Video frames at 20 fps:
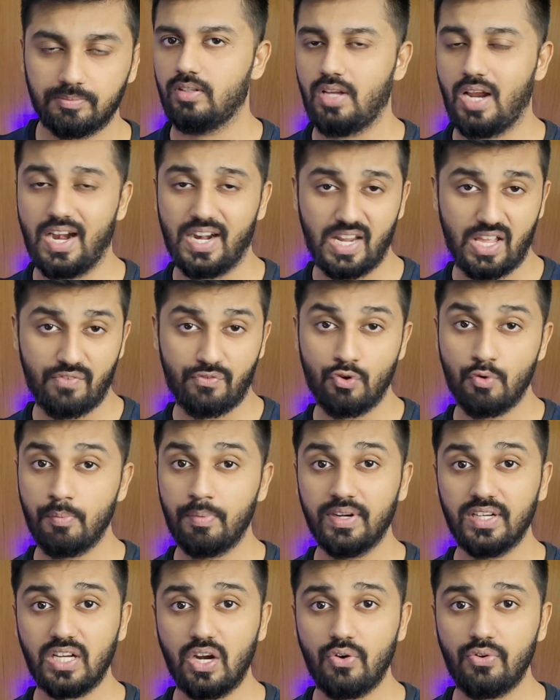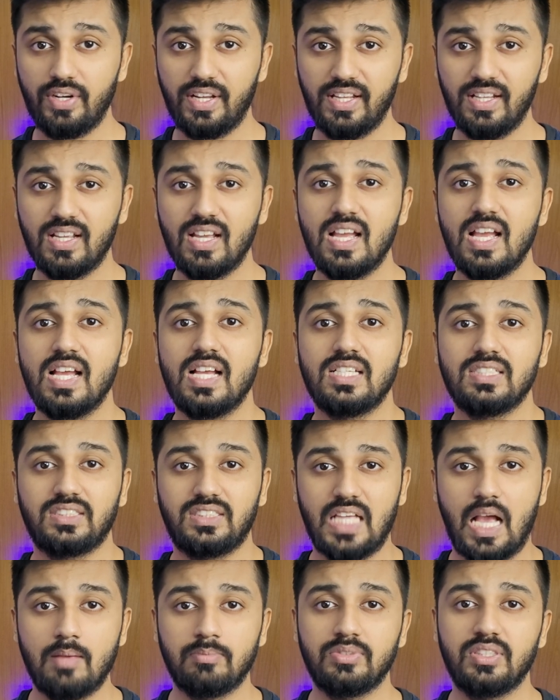And if you've been counting,
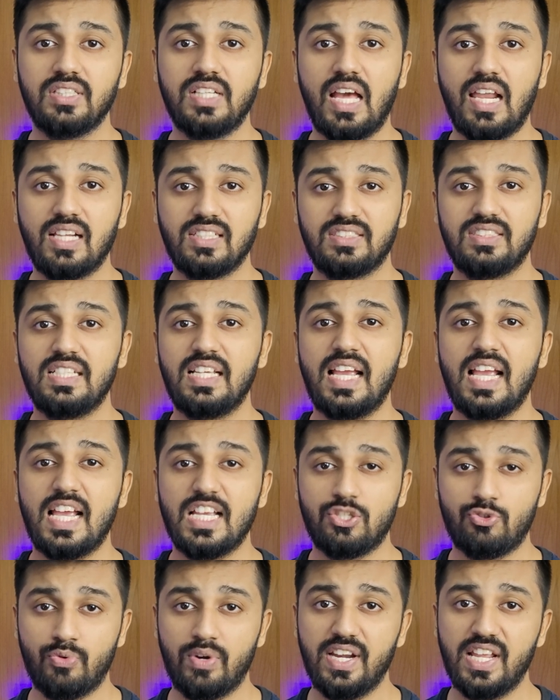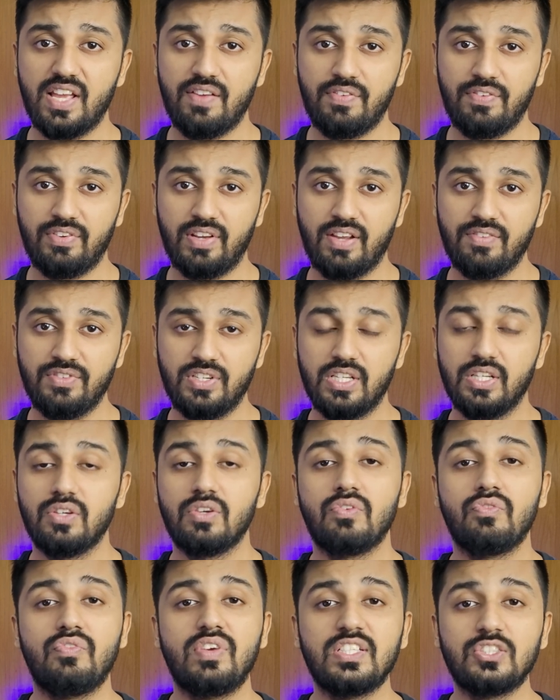Samsung Galaxy S20 FE
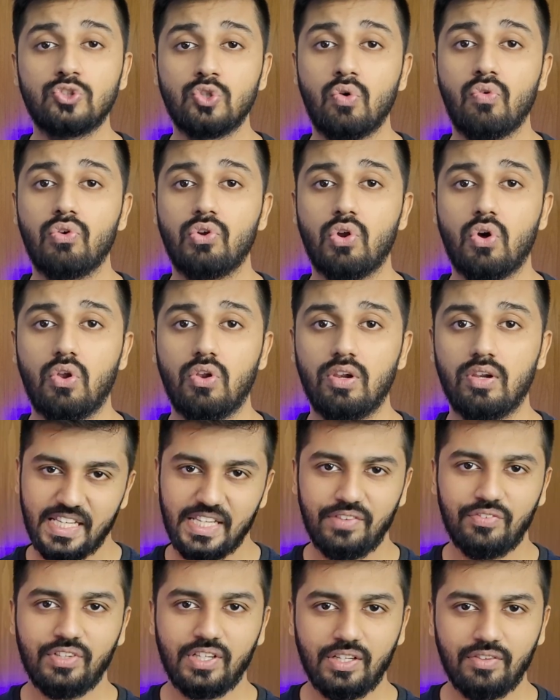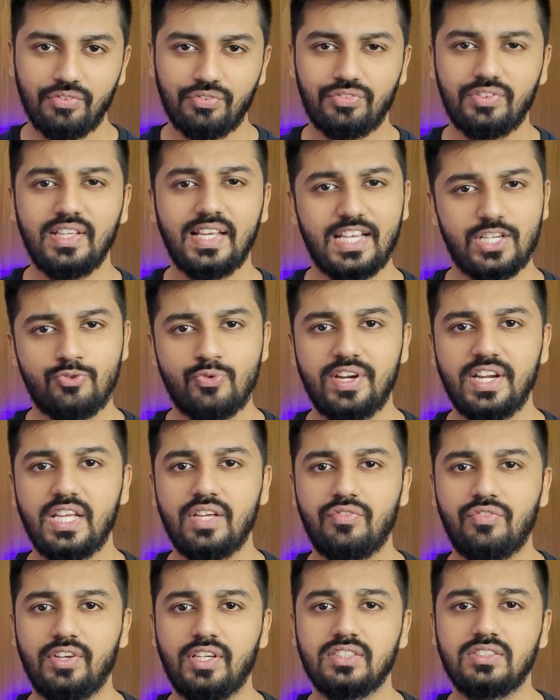5G wins overall. Even if the
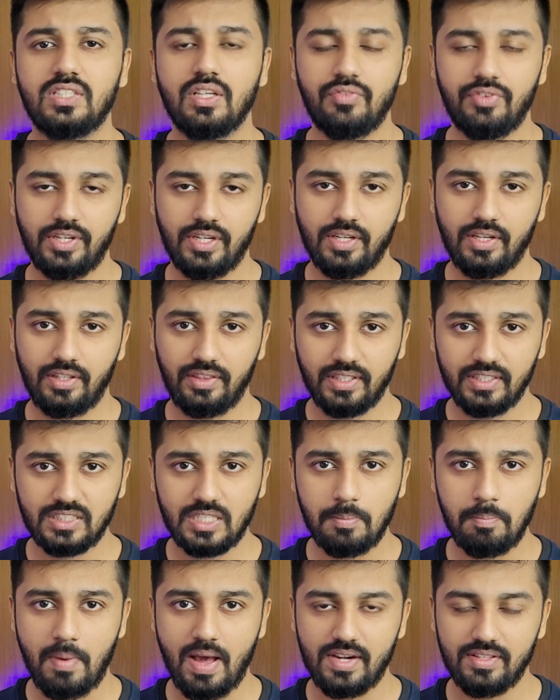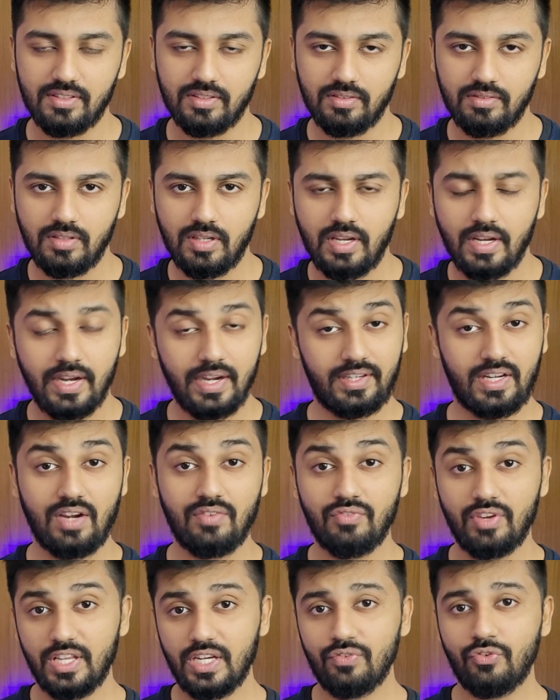S20 FE is the winner in this comparison, it
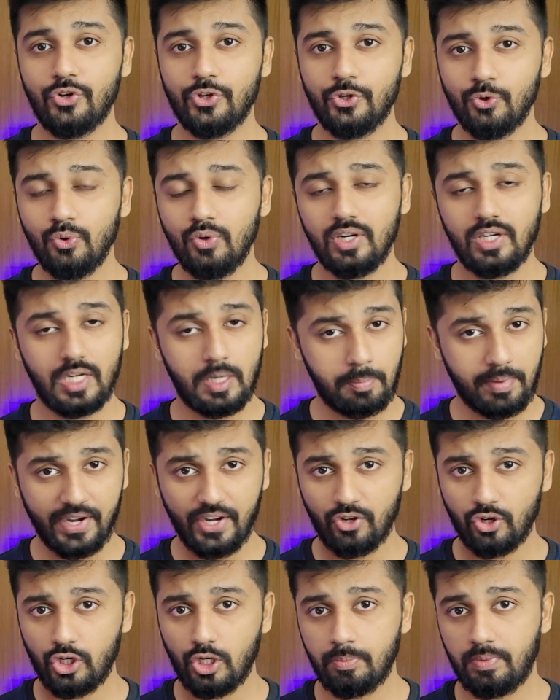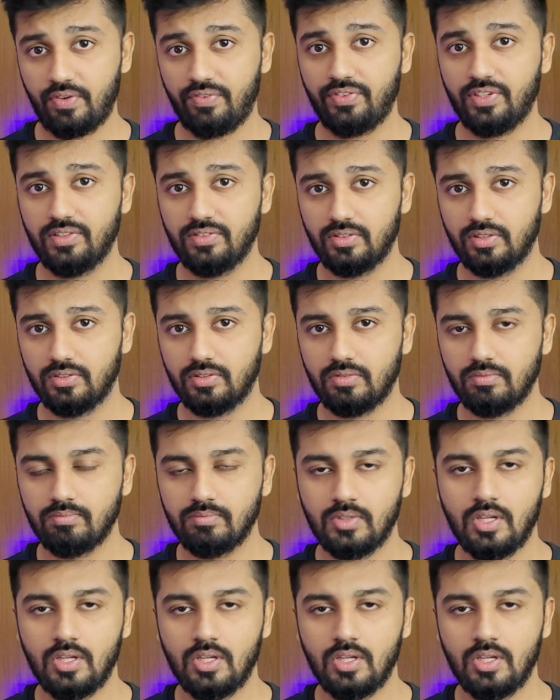can vary for you depending on your preferences.